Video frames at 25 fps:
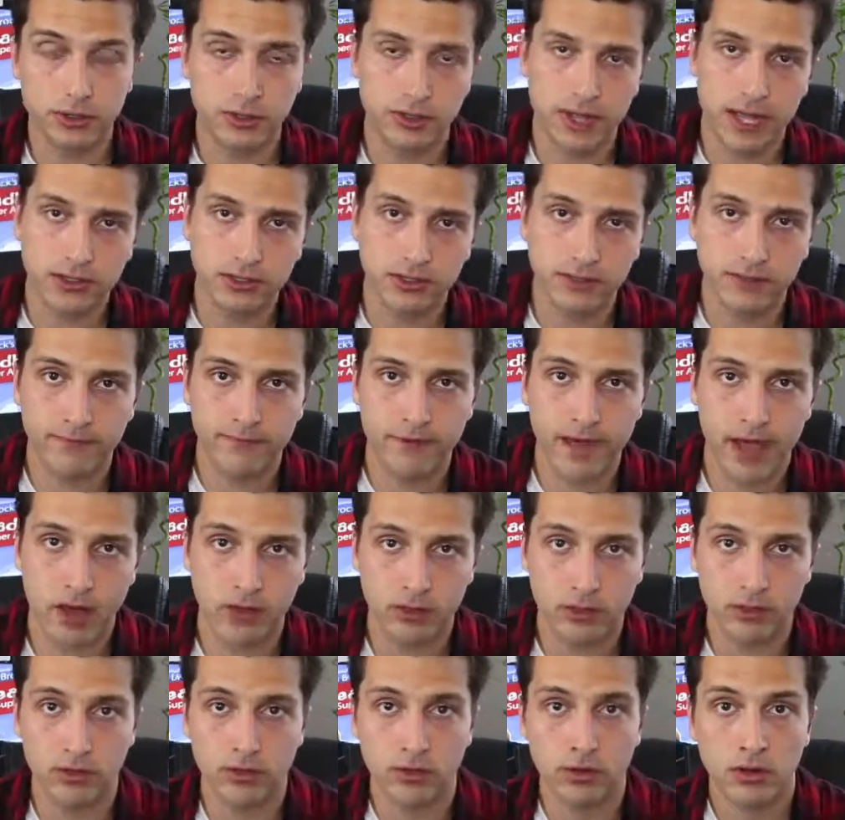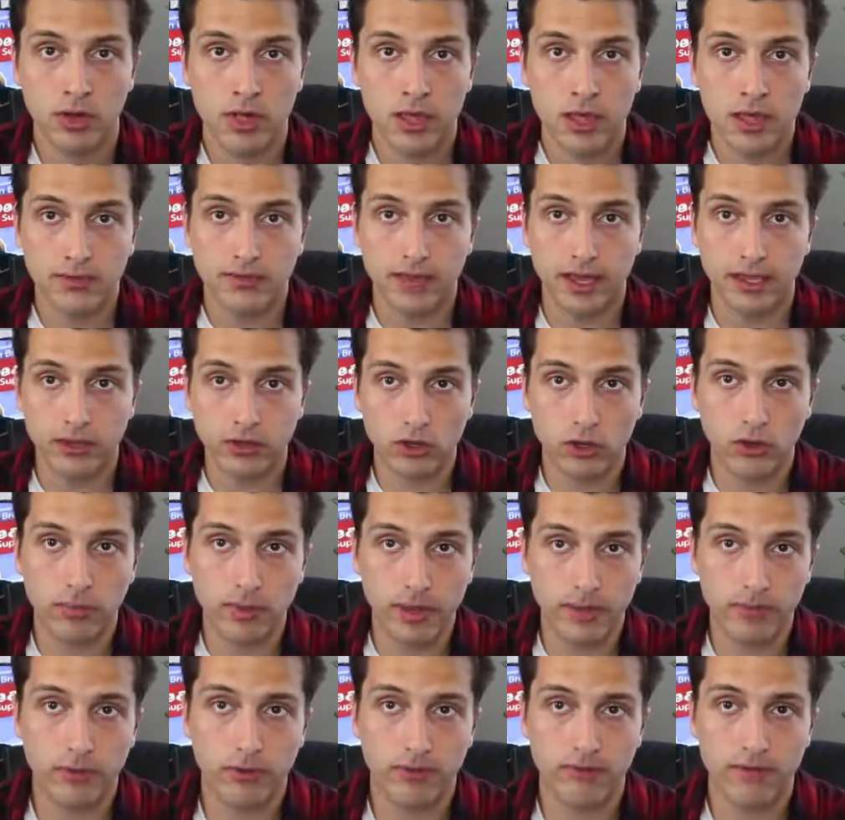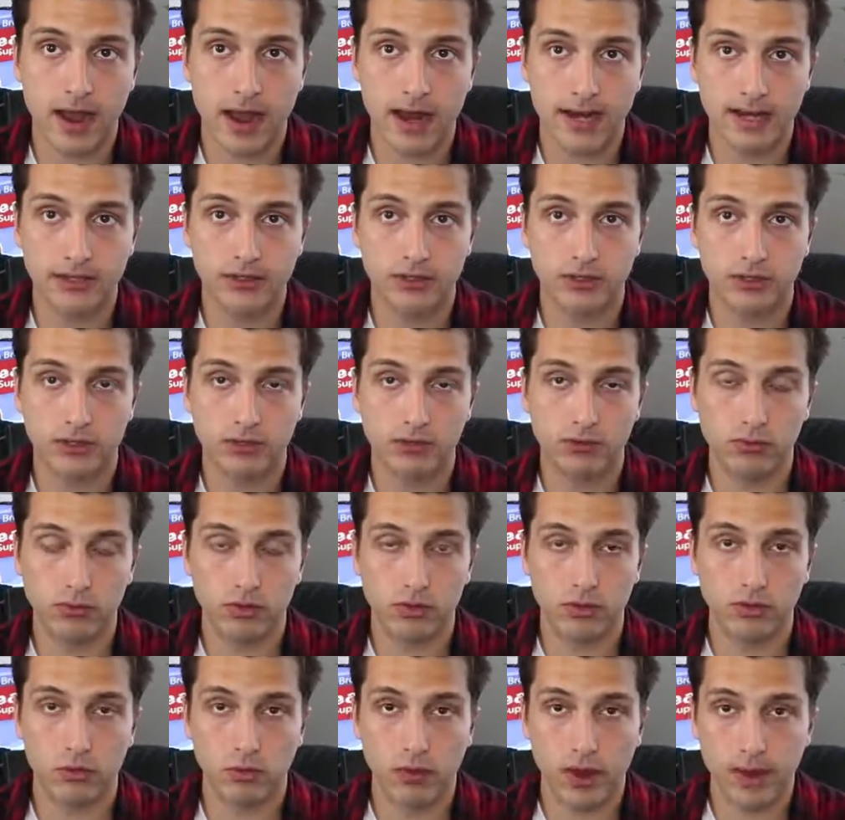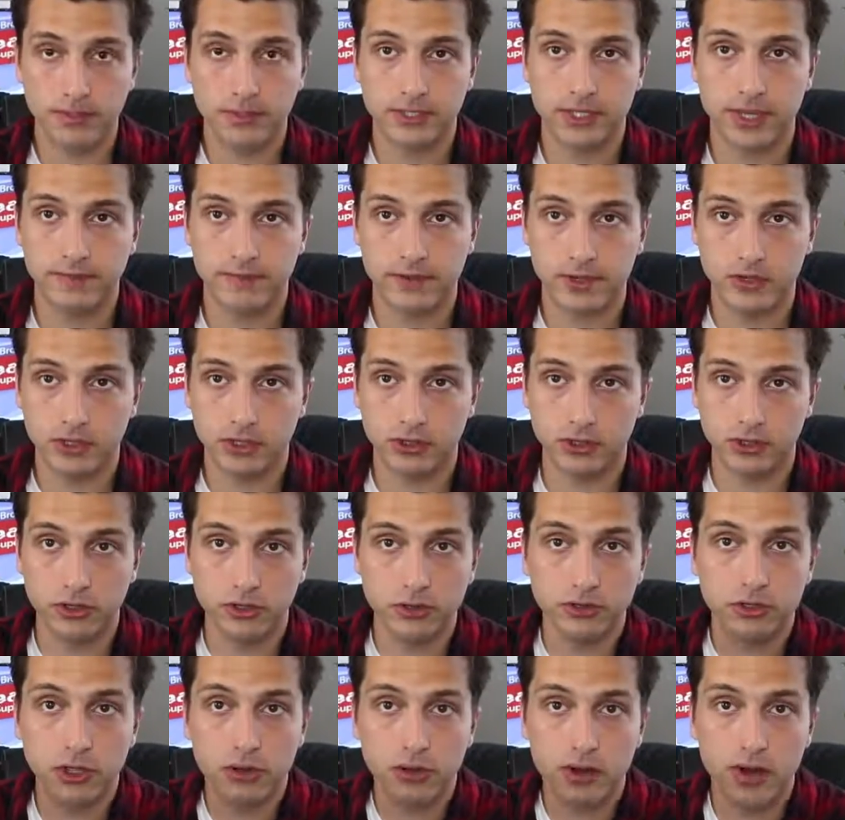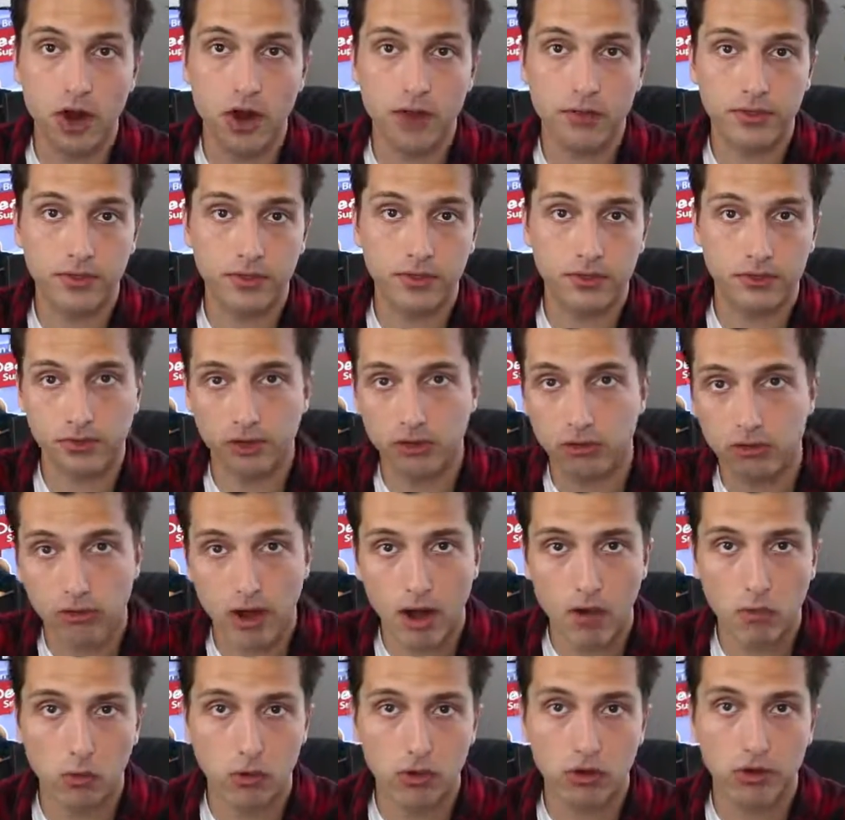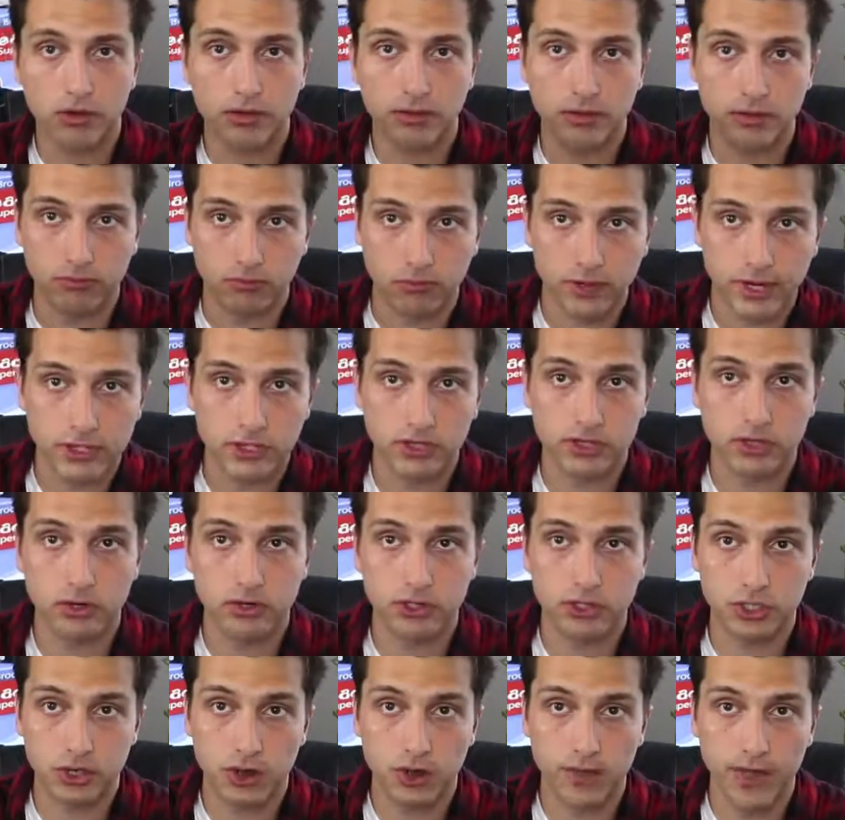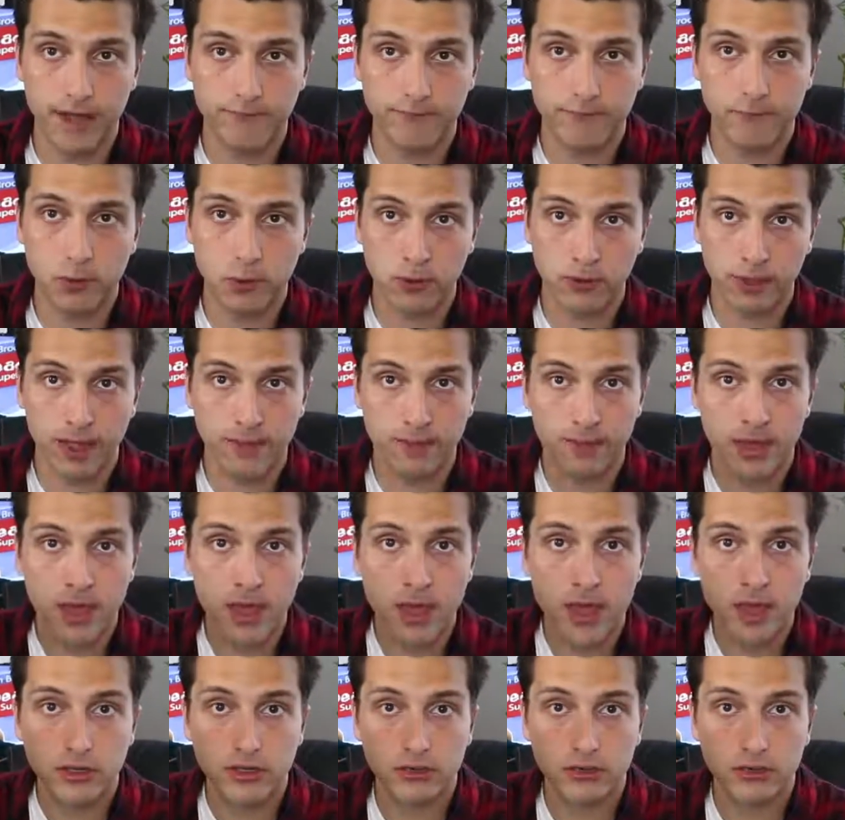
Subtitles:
So that's the value that you'll be providing to your website visitor. You're doing all the grunt work, the research and all that for them.